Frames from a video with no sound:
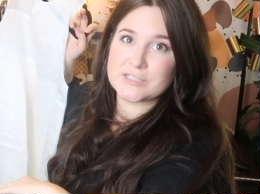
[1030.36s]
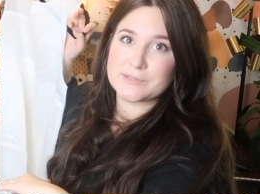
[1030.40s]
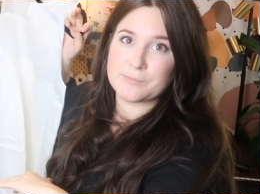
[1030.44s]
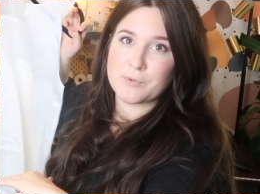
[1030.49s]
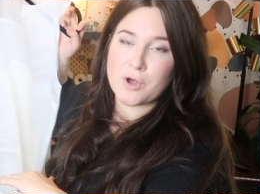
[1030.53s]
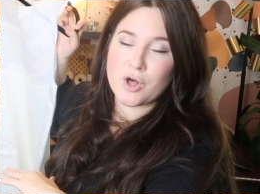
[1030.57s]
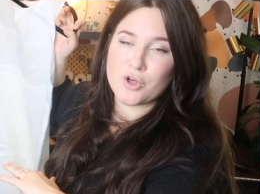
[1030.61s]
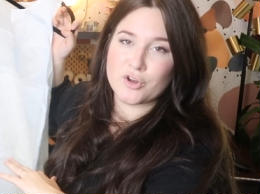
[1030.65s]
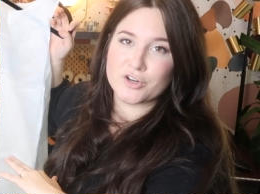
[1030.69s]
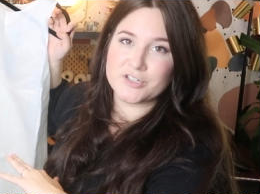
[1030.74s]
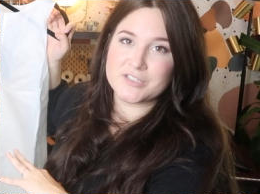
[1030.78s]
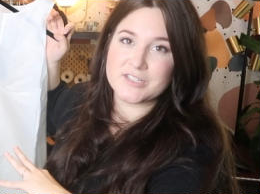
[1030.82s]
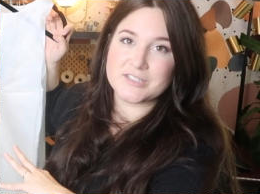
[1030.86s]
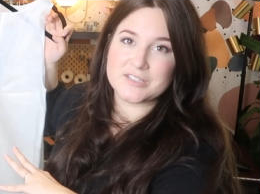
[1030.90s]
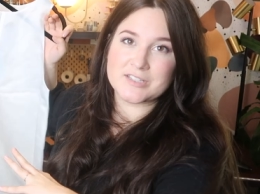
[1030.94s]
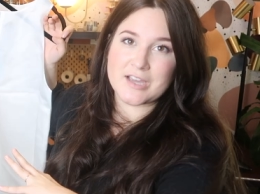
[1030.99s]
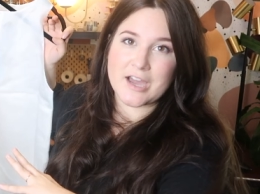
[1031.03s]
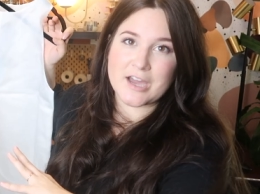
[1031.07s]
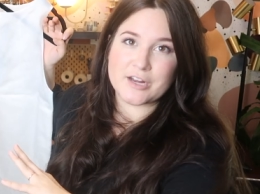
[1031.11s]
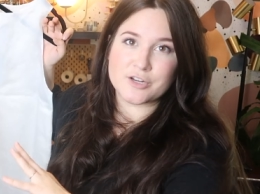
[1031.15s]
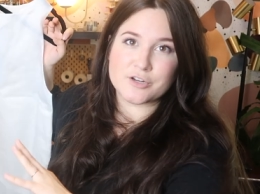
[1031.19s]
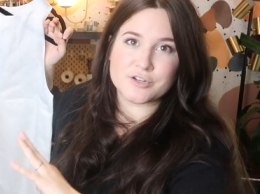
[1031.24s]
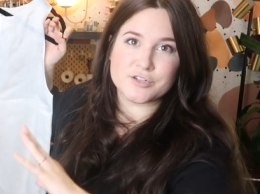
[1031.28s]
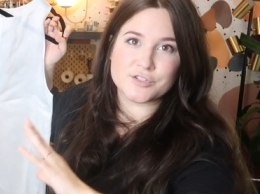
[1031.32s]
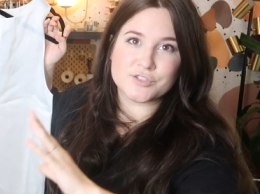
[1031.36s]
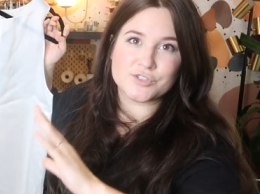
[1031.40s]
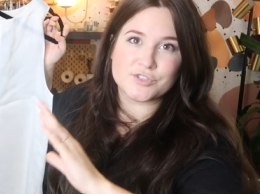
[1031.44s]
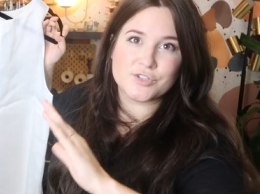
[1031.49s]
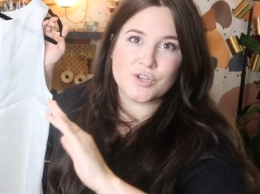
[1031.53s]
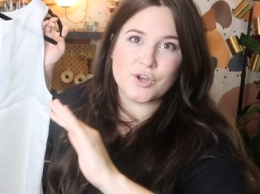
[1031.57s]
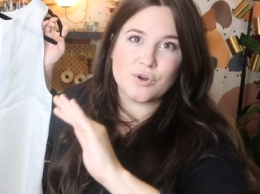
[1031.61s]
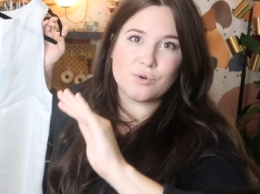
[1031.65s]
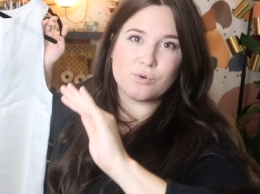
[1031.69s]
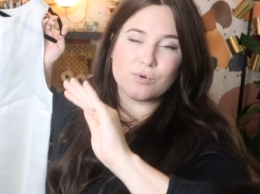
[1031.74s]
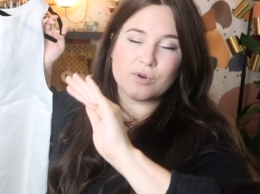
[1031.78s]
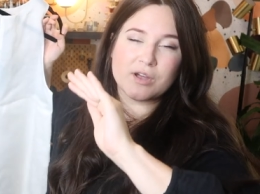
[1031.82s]
smaller designer,
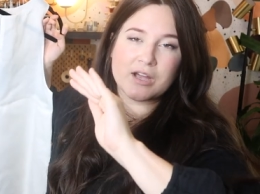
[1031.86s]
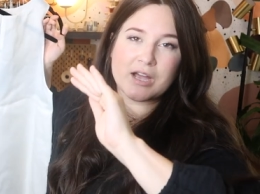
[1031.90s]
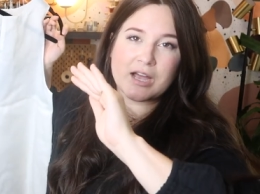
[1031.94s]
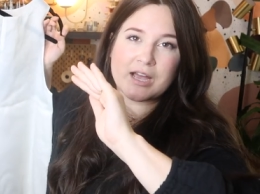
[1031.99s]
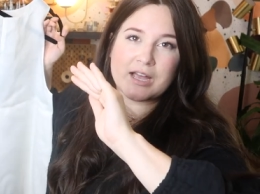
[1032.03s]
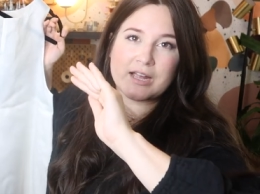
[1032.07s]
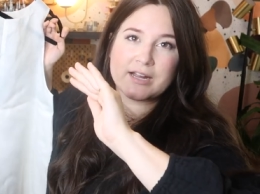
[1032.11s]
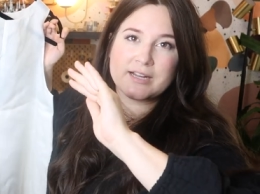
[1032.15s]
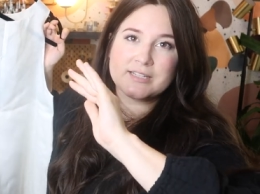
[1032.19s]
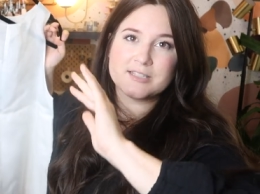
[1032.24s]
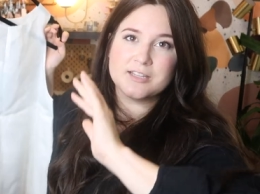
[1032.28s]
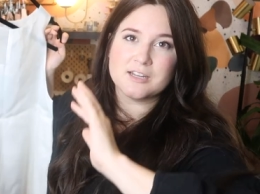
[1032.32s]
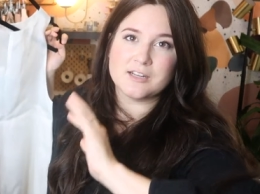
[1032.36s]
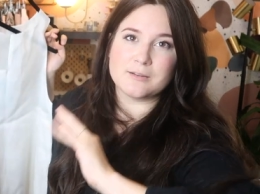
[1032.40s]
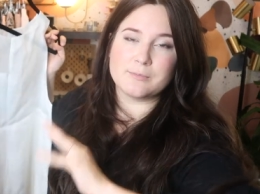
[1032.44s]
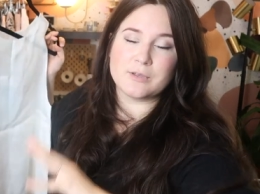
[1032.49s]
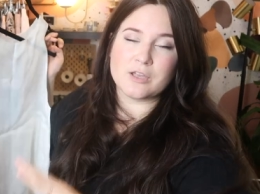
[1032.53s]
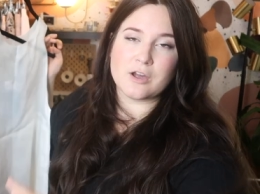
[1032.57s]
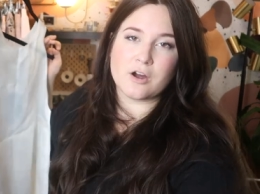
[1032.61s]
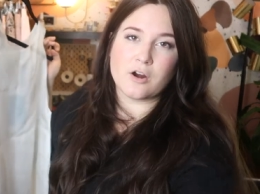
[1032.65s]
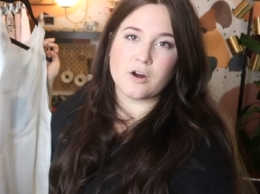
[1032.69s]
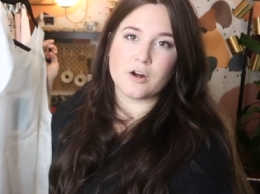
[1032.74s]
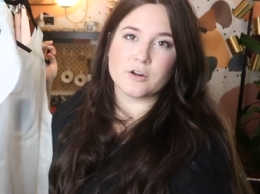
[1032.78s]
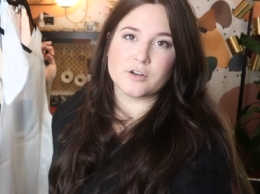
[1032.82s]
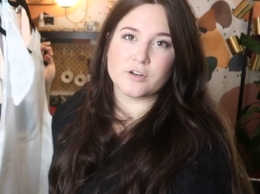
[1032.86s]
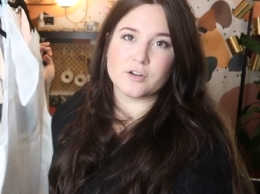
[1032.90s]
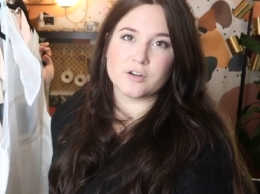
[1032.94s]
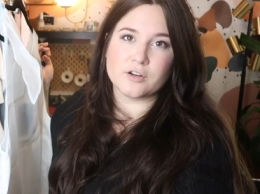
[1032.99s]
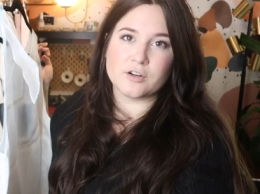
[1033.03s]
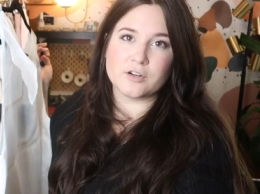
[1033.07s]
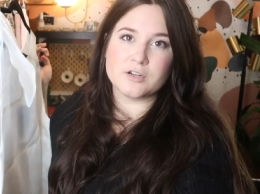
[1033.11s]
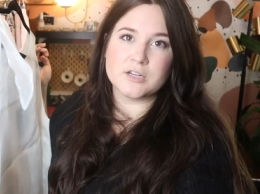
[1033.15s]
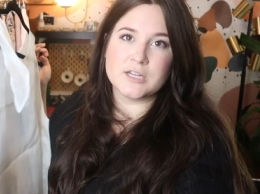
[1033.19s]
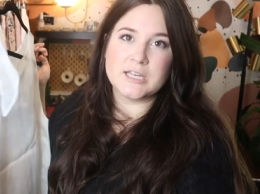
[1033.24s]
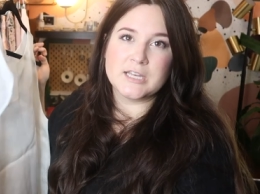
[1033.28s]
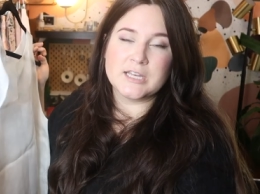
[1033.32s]
so uh, it's gonna be
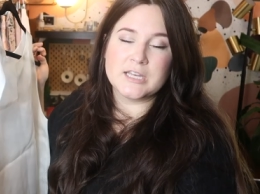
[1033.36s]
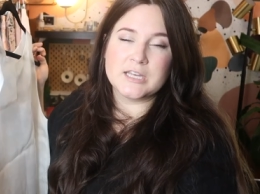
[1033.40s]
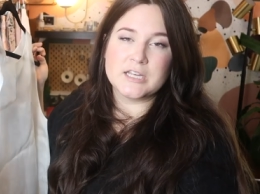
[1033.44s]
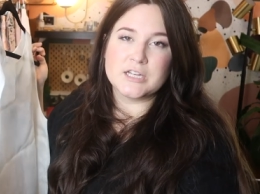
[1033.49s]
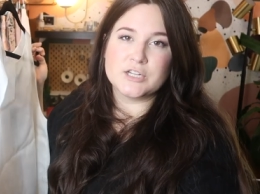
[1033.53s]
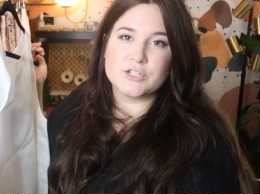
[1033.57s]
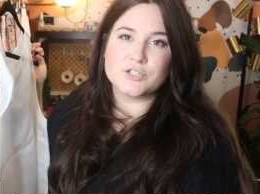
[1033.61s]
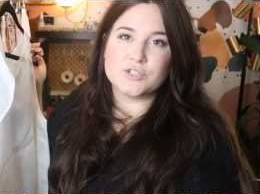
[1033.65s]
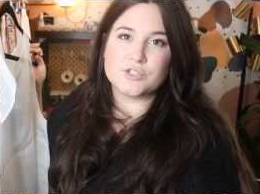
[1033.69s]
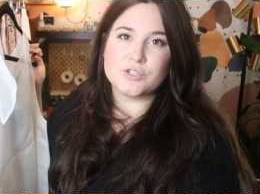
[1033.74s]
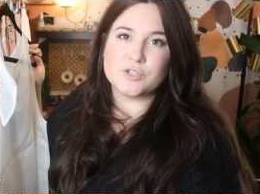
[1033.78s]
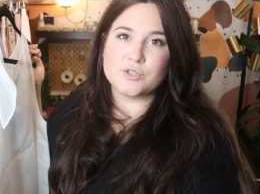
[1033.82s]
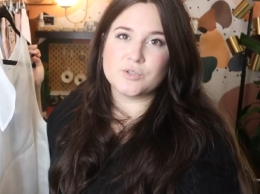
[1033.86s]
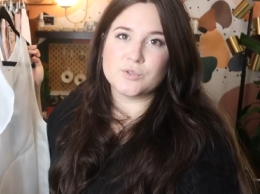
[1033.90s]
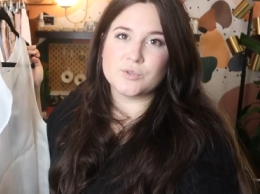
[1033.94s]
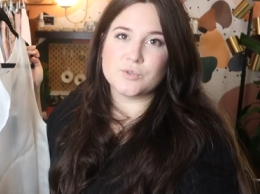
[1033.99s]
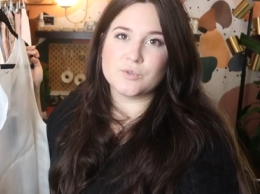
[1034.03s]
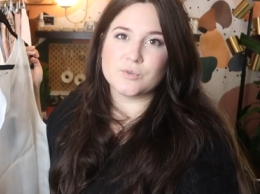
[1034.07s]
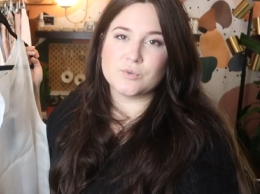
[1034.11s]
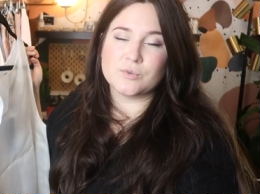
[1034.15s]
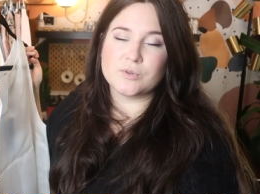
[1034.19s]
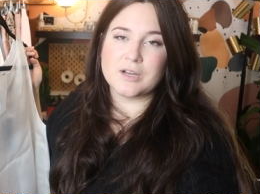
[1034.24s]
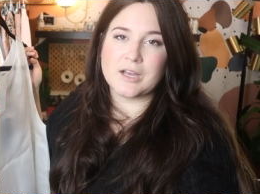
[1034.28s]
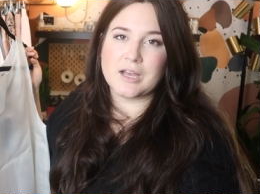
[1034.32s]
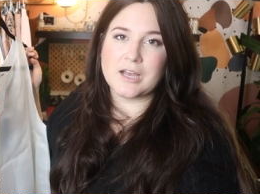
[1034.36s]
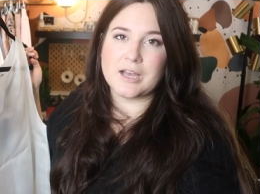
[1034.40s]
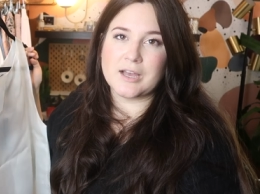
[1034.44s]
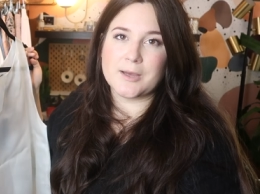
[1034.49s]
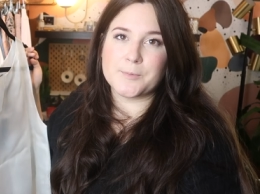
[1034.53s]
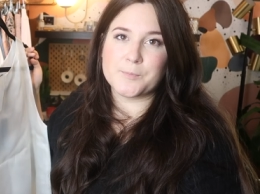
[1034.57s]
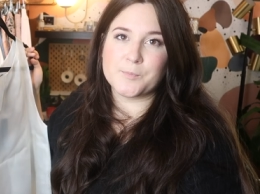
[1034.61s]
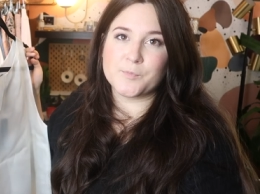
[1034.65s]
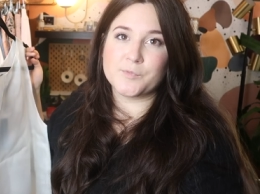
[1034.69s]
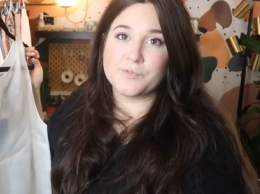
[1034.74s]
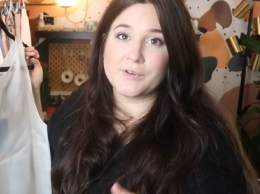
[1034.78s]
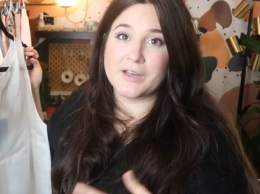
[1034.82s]
harder to
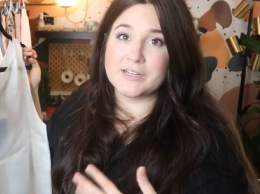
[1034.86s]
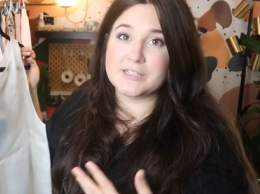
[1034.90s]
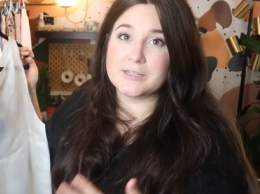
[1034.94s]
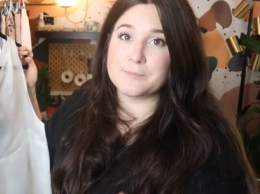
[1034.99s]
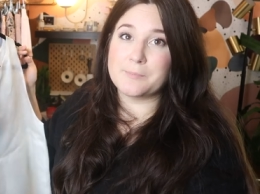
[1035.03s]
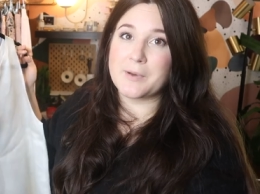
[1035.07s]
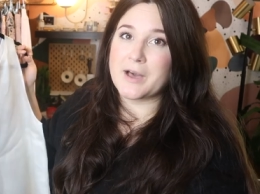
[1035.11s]
um, find a